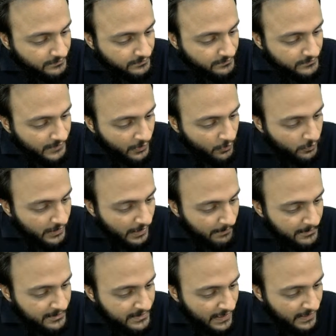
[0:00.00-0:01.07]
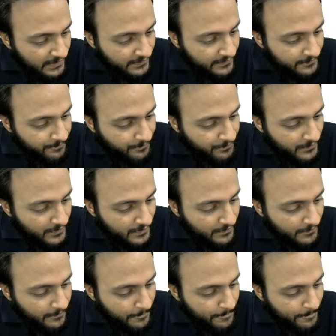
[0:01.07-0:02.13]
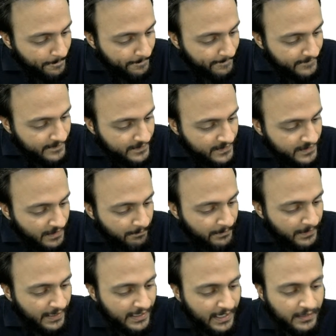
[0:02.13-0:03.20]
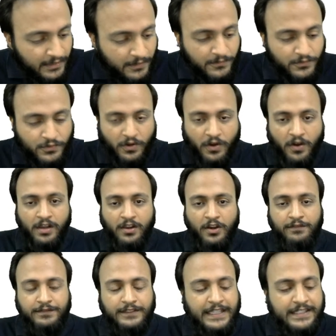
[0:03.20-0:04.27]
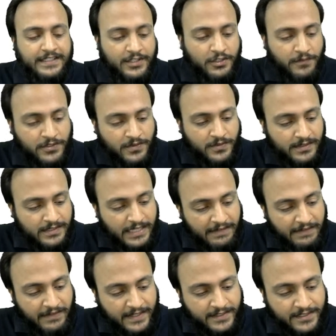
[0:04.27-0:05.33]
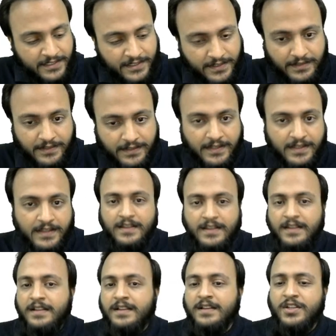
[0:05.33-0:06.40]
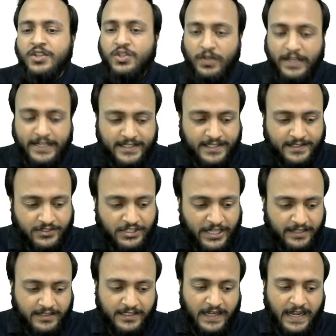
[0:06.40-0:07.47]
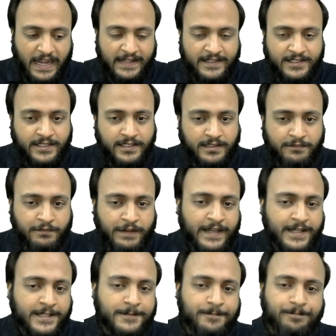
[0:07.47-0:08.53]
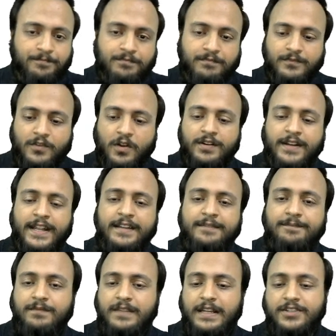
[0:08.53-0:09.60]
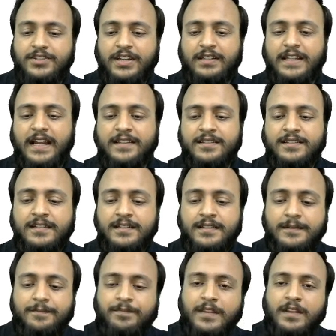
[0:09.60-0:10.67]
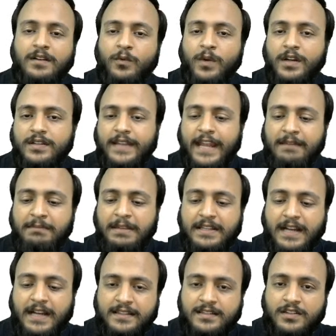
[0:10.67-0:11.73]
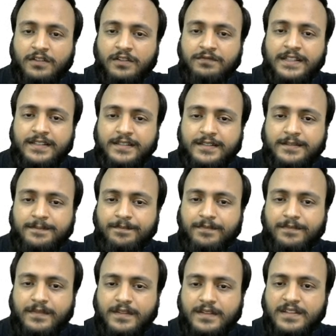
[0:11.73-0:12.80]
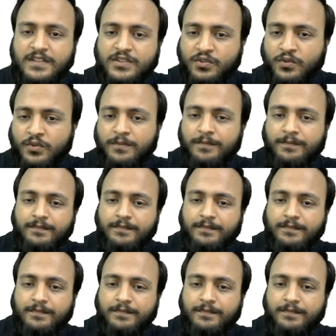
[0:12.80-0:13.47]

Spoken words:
Ayodhya Prasad, Sapna Yadav. So all of these individuals have answered. So let's check the answers, friend. All right, let's check the answer. What can be the answer of this? So